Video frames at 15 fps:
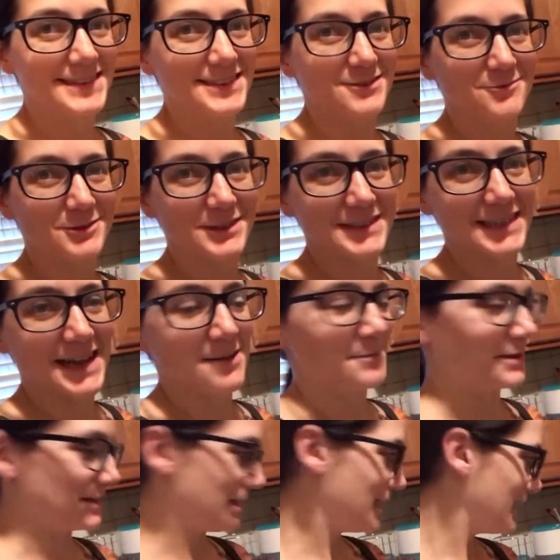Still need a little more
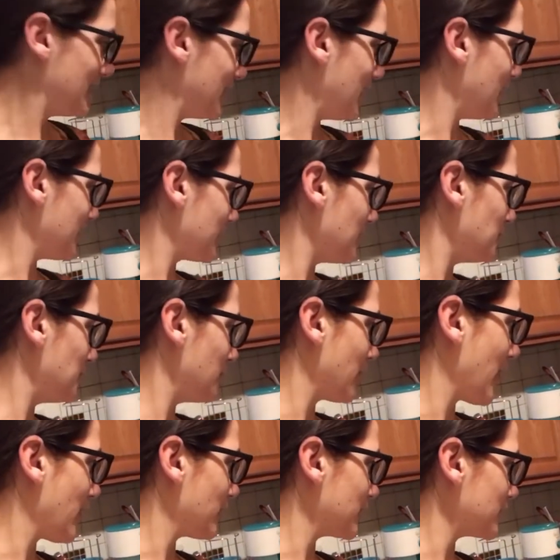time, but yeah, a couple
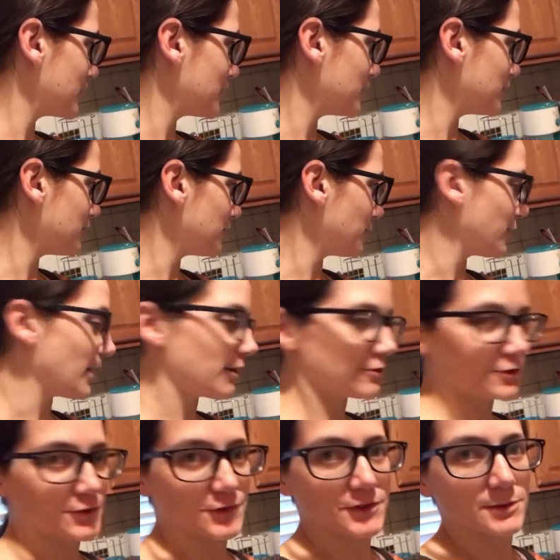more hours, two, three more
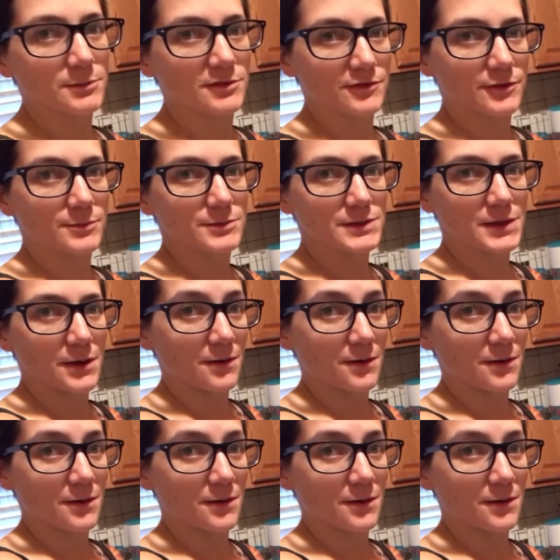hours for some of them.